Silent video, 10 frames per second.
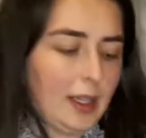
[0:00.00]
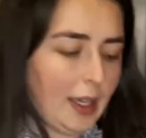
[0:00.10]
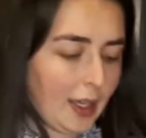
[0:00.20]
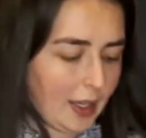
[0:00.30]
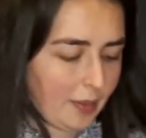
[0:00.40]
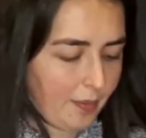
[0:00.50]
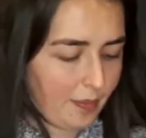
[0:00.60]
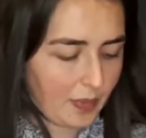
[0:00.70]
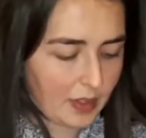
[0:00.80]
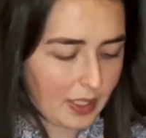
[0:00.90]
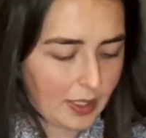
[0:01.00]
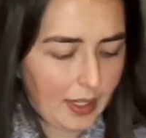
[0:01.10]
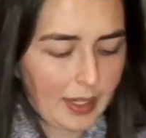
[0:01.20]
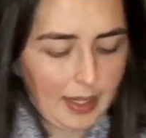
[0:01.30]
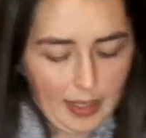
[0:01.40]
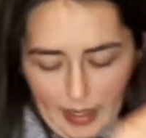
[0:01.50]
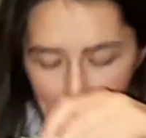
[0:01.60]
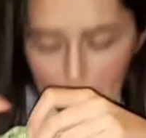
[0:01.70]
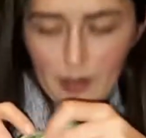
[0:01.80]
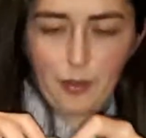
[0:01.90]
Then I
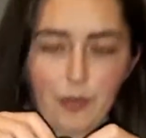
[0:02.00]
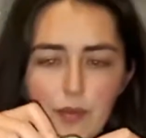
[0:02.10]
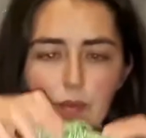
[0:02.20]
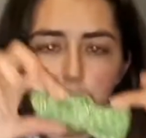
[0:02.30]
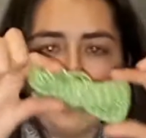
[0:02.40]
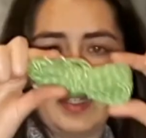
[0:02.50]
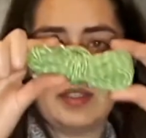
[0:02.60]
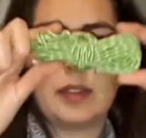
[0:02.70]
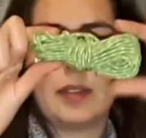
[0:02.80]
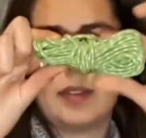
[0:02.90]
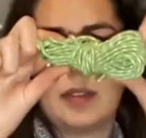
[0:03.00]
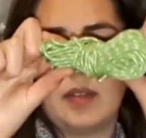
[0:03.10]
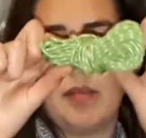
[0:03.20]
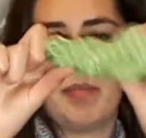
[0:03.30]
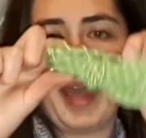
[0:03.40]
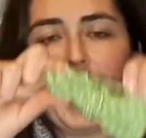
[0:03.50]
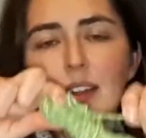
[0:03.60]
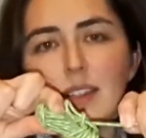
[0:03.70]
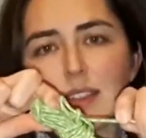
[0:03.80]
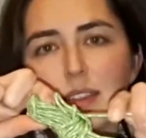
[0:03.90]
have this
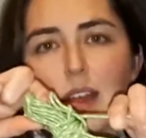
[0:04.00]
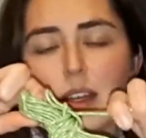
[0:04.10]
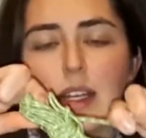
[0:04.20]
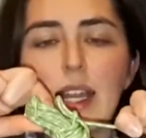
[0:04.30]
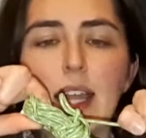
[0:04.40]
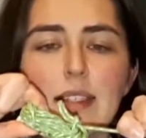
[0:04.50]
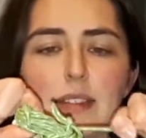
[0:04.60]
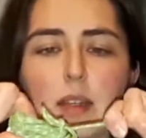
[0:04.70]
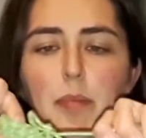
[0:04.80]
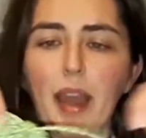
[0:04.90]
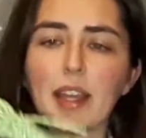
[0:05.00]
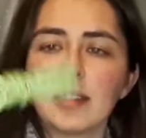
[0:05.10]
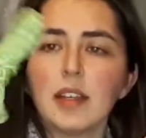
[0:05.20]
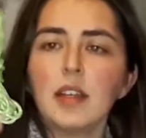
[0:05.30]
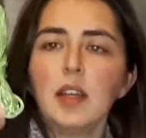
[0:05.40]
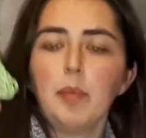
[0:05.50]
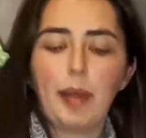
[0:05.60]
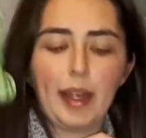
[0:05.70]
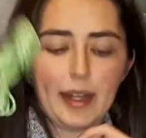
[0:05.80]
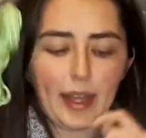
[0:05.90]
band. It's not an elastic band,
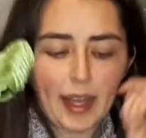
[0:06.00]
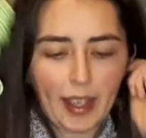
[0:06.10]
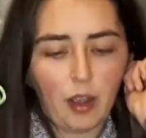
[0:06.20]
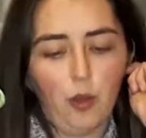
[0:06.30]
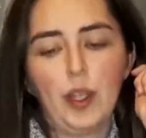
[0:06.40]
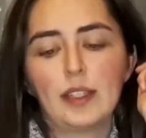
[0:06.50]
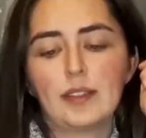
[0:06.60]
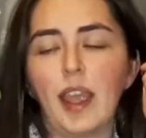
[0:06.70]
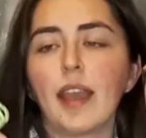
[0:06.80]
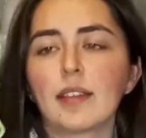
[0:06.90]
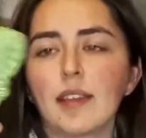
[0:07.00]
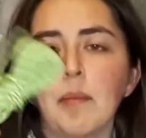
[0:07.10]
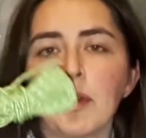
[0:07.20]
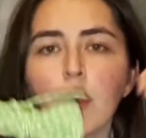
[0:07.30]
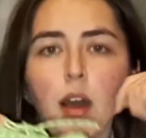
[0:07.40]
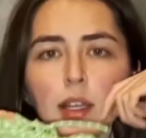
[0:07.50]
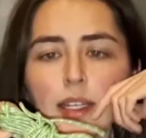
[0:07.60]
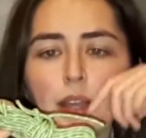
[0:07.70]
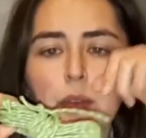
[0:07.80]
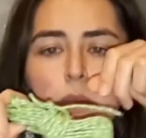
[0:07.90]
but I always take some on
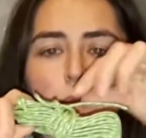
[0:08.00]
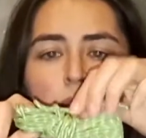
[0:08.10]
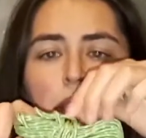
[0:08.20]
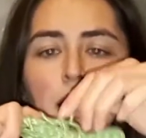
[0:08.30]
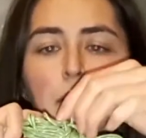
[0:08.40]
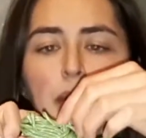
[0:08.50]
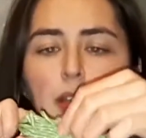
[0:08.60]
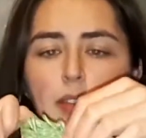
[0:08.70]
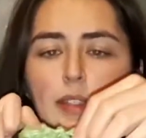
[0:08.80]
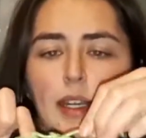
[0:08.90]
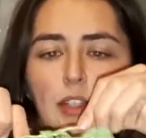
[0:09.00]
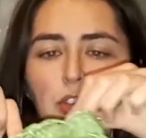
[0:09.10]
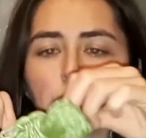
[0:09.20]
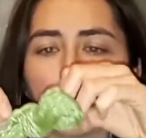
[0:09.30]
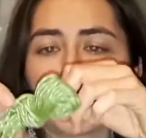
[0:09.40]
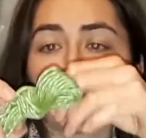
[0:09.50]
holiday with me because it's actually very